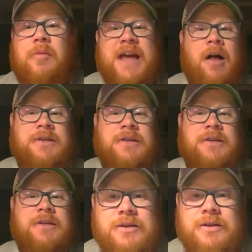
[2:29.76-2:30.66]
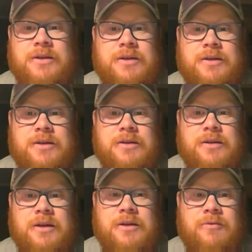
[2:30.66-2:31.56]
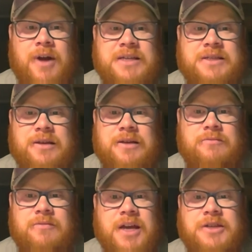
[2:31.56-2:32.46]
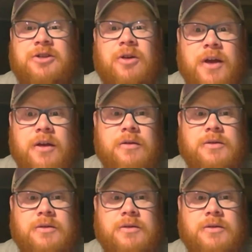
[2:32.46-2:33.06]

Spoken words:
talented, one of the best minds in wrestling history.